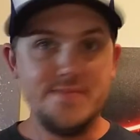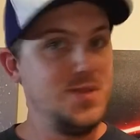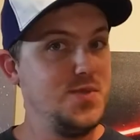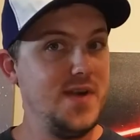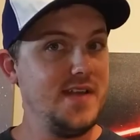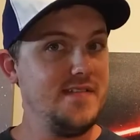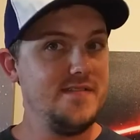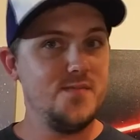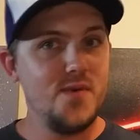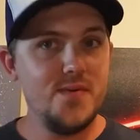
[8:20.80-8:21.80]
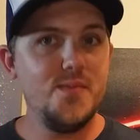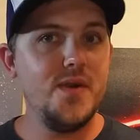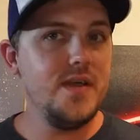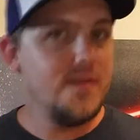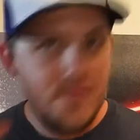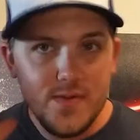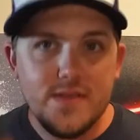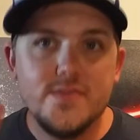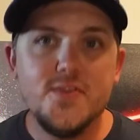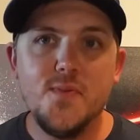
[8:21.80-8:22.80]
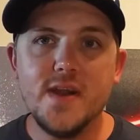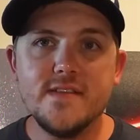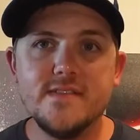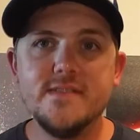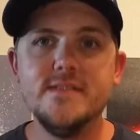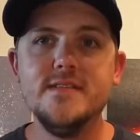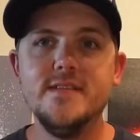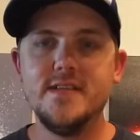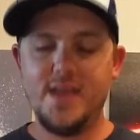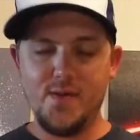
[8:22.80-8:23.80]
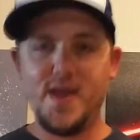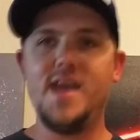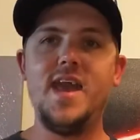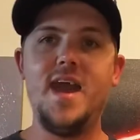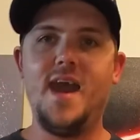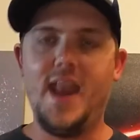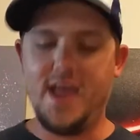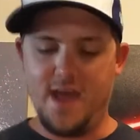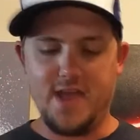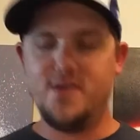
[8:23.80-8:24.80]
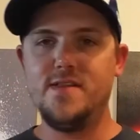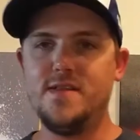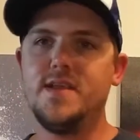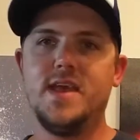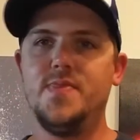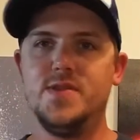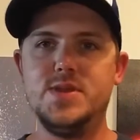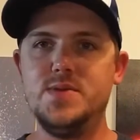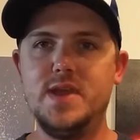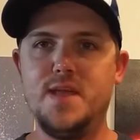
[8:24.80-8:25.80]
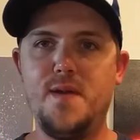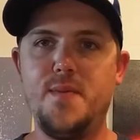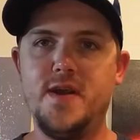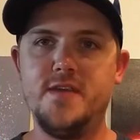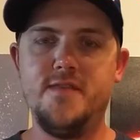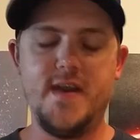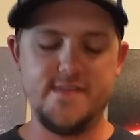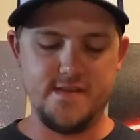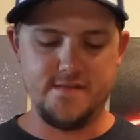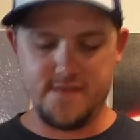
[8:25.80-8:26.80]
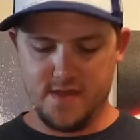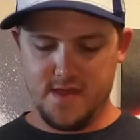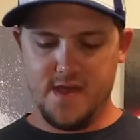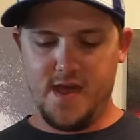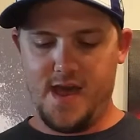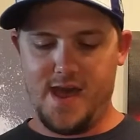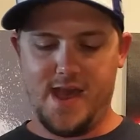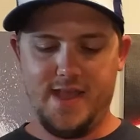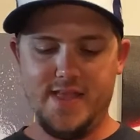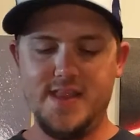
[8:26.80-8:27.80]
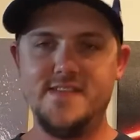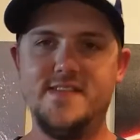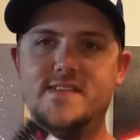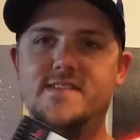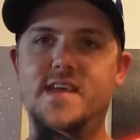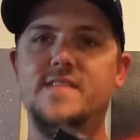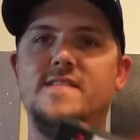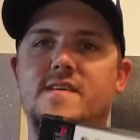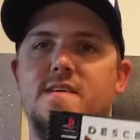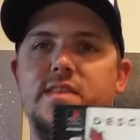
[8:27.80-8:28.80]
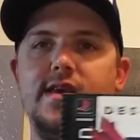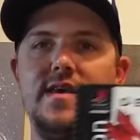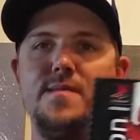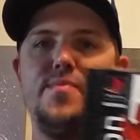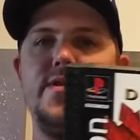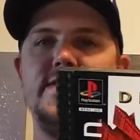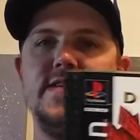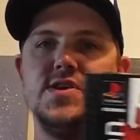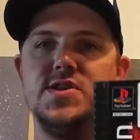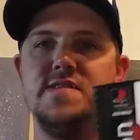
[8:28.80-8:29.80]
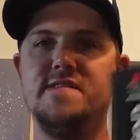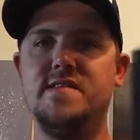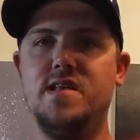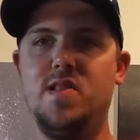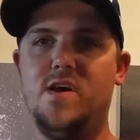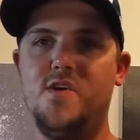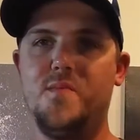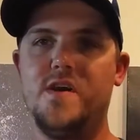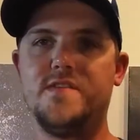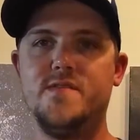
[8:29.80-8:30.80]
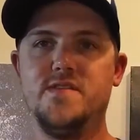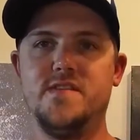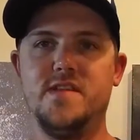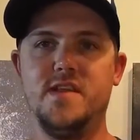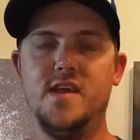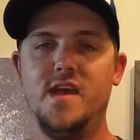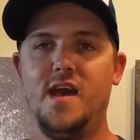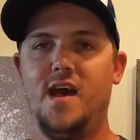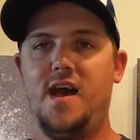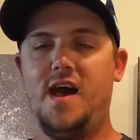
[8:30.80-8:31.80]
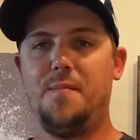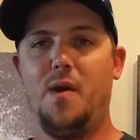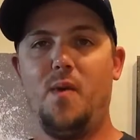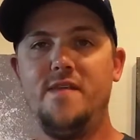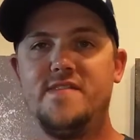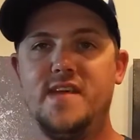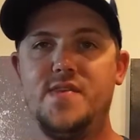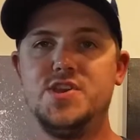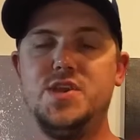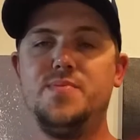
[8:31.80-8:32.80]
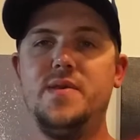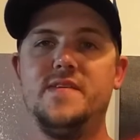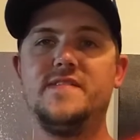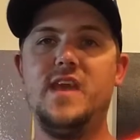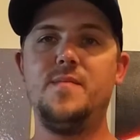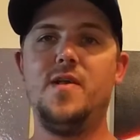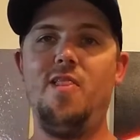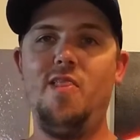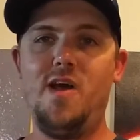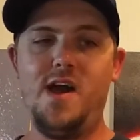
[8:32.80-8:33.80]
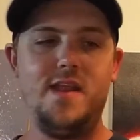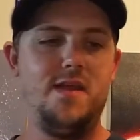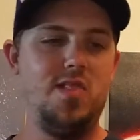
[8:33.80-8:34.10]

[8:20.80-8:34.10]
$2? What? $2? Okay, yeah. And I couldn't get the tuning out of my pocket fast enough. And that is Descent on the PlayStation. This is the long box version. My wife said that she played this game a lot